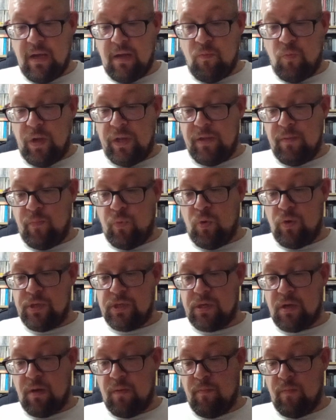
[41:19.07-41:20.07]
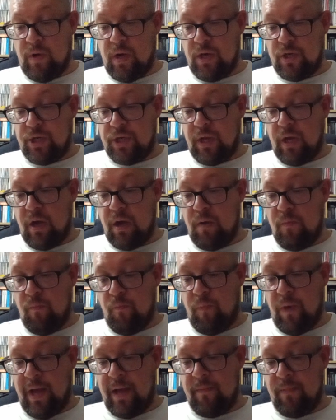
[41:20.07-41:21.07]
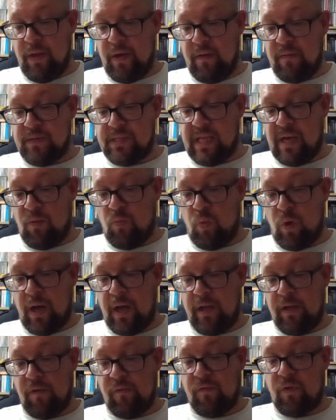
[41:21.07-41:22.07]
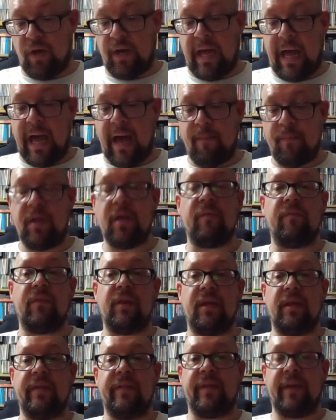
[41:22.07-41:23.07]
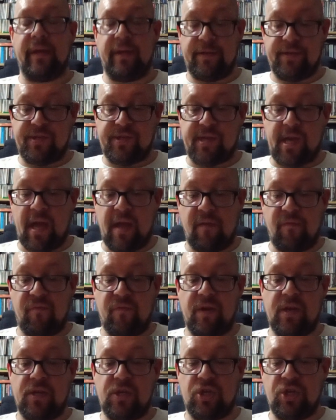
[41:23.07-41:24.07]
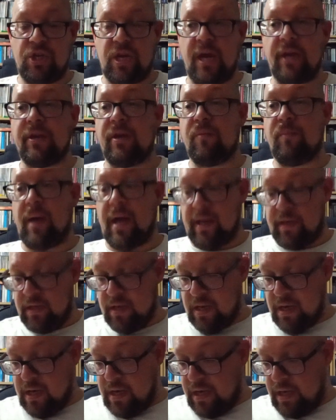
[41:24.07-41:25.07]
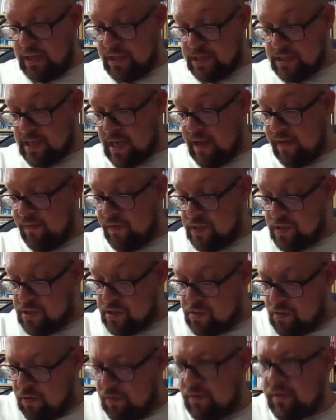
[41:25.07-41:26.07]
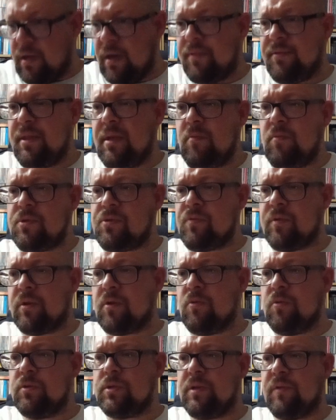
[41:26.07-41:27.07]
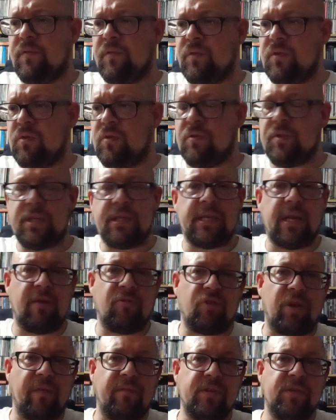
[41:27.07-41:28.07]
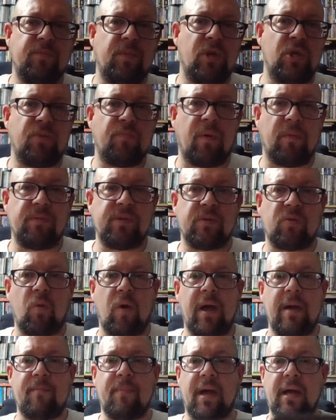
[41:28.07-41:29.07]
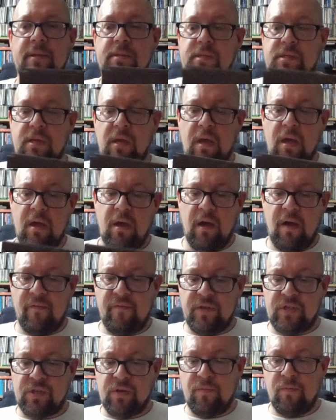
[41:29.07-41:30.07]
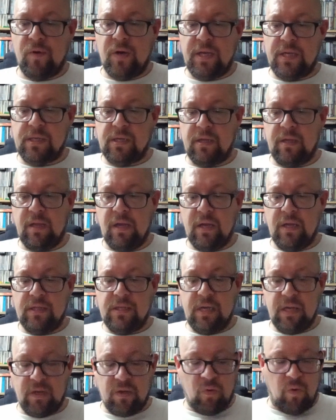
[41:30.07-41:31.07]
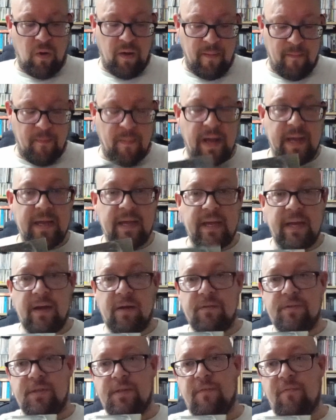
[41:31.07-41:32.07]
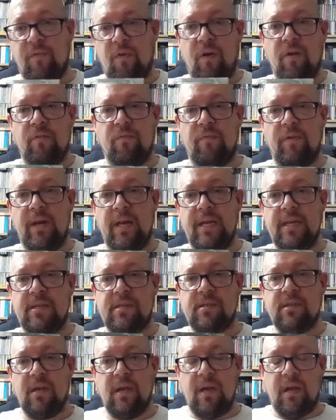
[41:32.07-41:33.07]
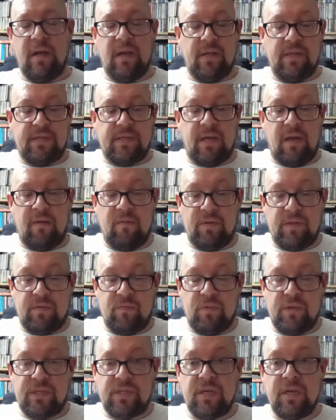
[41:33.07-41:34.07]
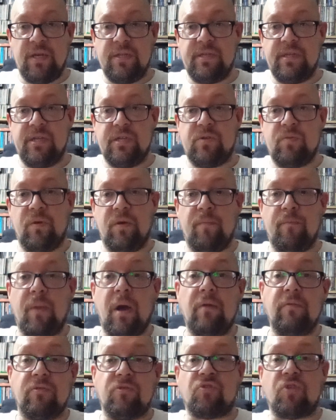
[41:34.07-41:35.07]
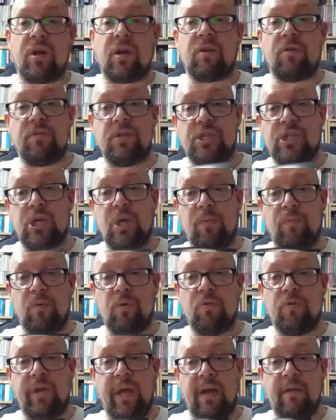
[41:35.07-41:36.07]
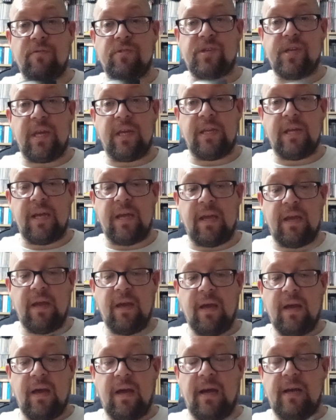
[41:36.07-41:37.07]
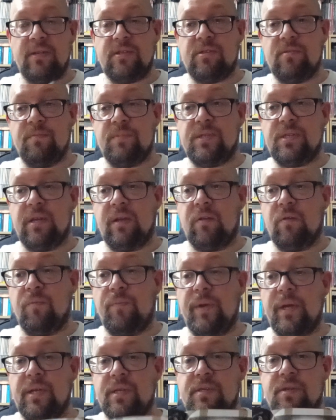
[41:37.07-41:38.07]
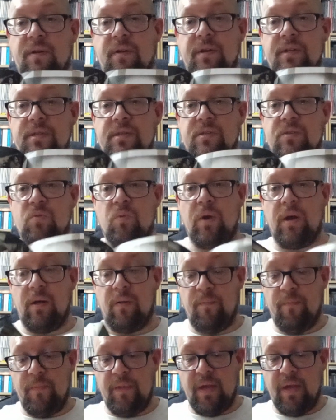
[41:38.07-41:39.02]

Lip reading: When the Boys Come Marching Home, Baby Loves That Way, You've Got a Habit of Leaving, Safe, and Shadow Man. And Safe is a song that I think was recorded for the soundtrack for SpongeBob SquarePants, and for some reason didn't quite make it onto the final release, and so was turned into a bonus track on the Super Audio CD and some single B-sides as well.